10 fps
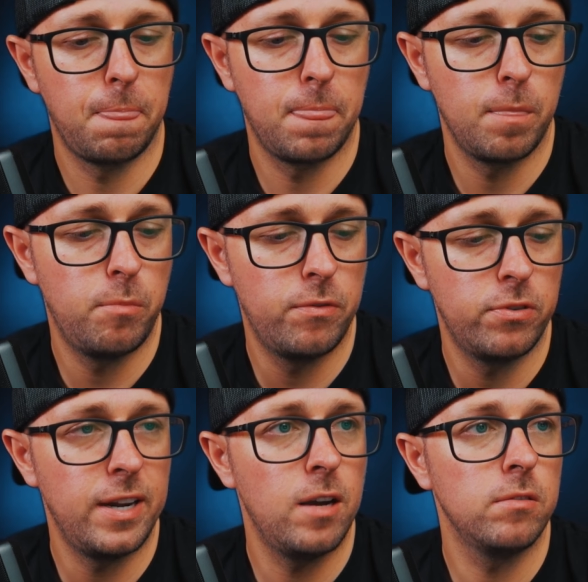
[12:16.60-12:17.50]
But for
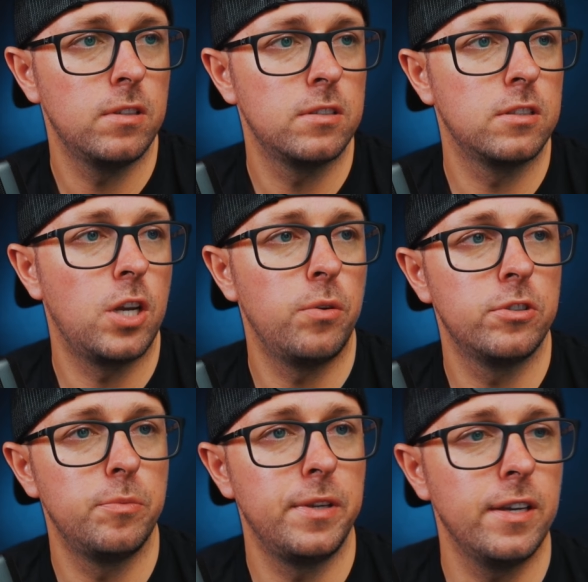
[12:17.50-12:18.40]
now, this is going to
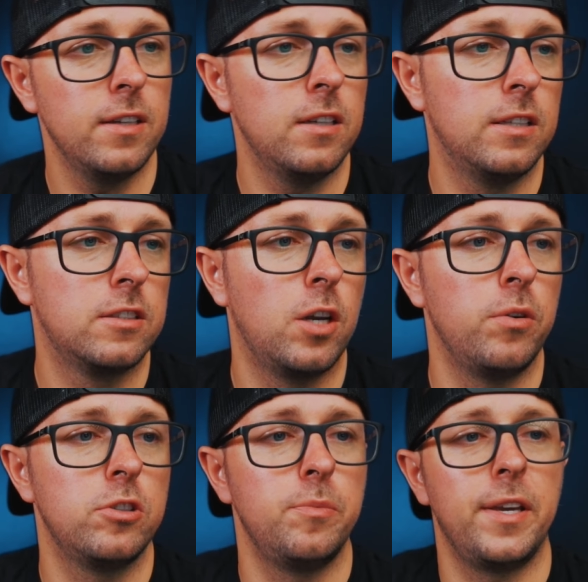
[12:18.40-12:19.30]
be it. It's going
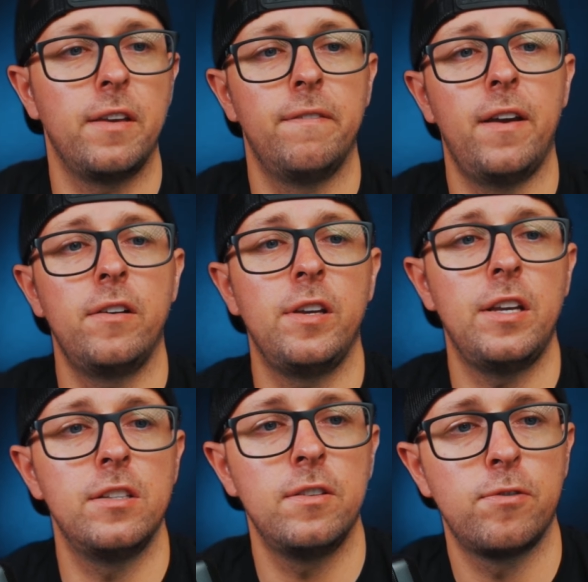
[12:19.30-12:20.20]
to make it very
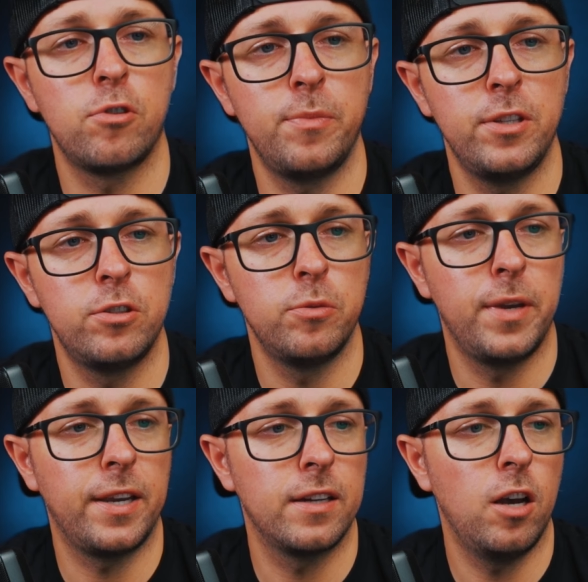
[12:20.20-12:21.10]
easy for me to
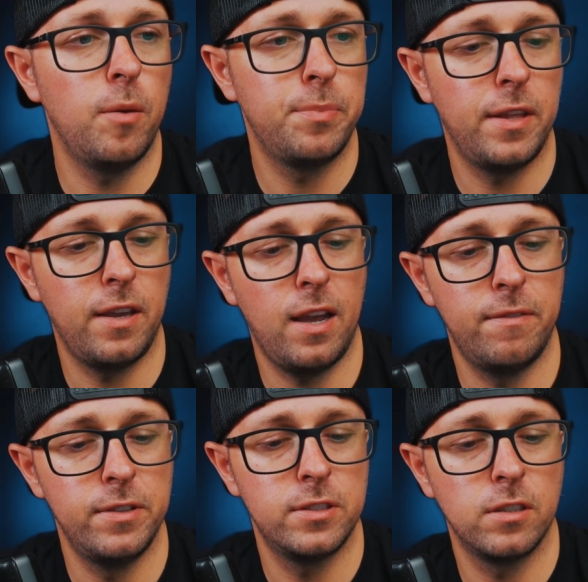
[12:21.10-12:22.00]
make an update
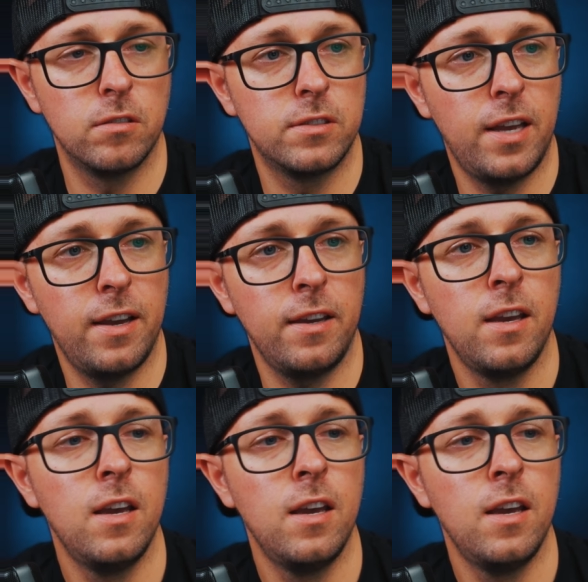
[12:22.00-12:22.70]
every single day.